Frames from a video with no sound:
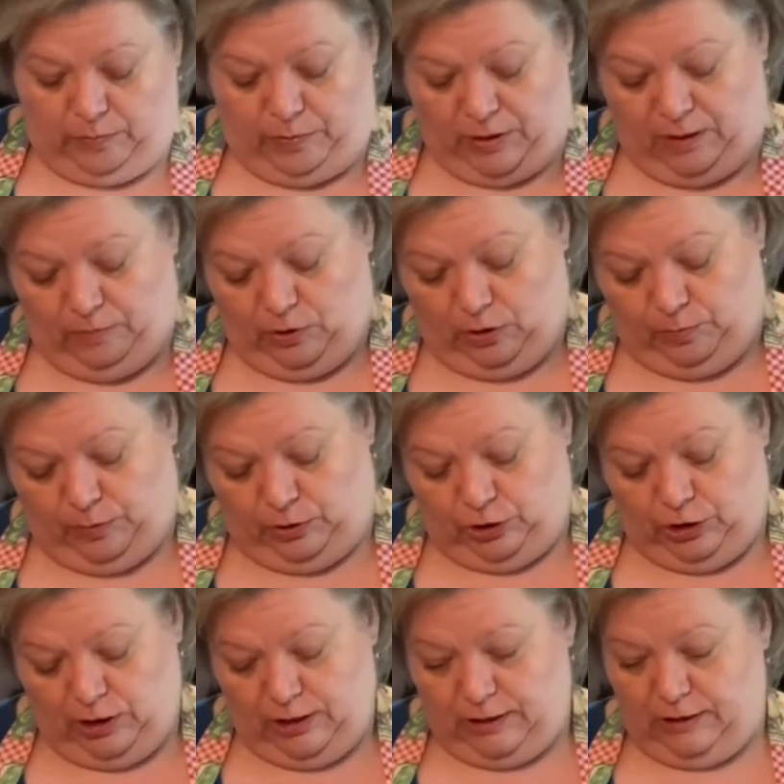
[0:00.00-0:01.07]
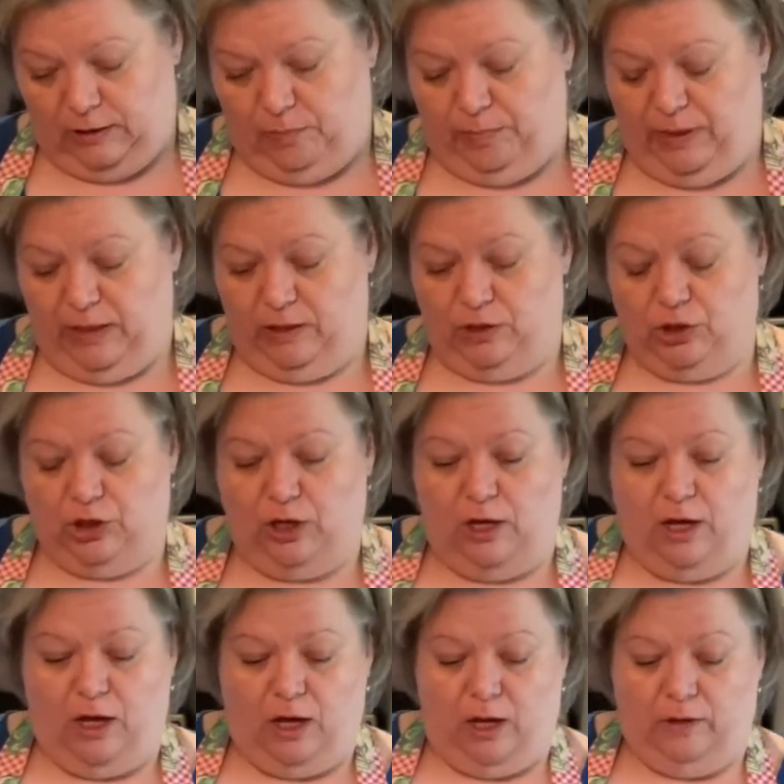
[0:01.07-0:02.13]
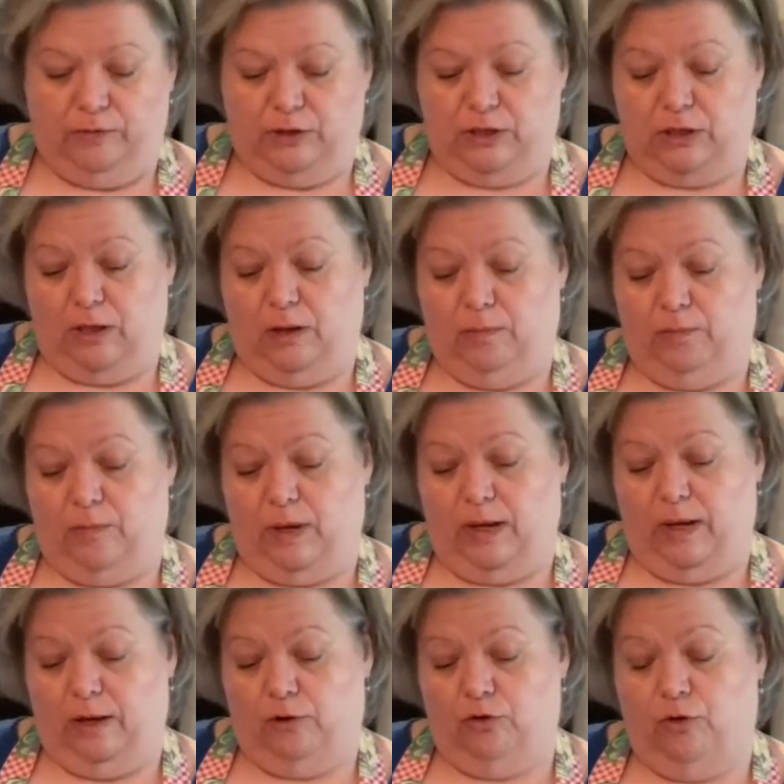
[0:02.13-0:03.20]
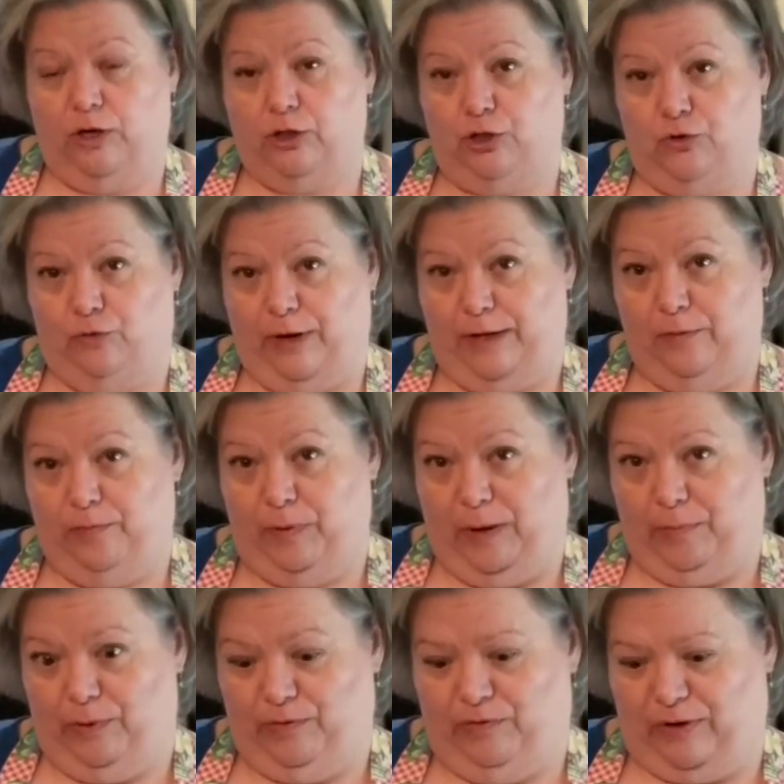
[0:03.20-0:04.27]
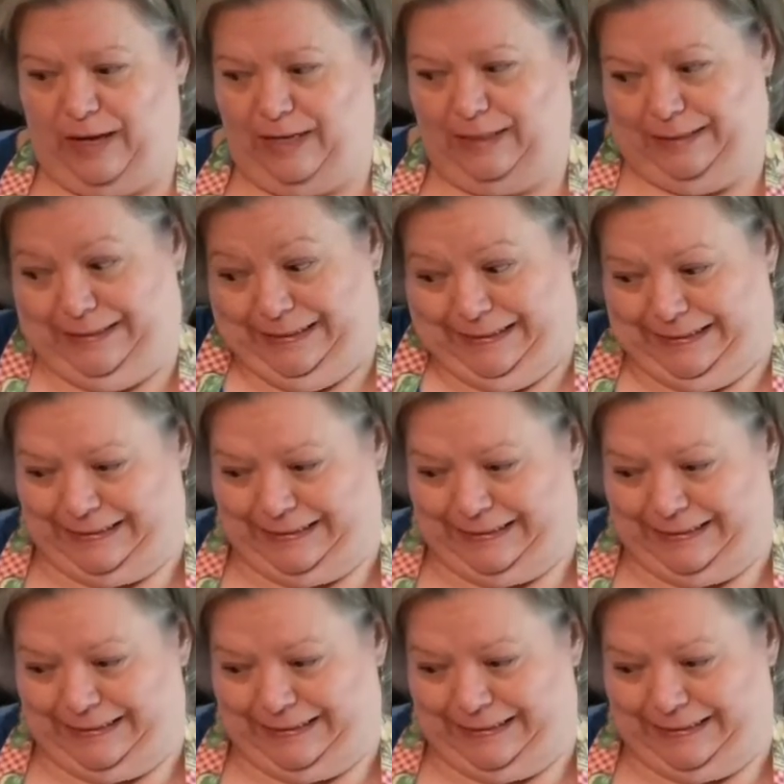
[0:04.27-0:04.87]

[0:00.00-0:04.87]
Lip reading: but I'm going to put just a pinch of some crushed red pepper flakes,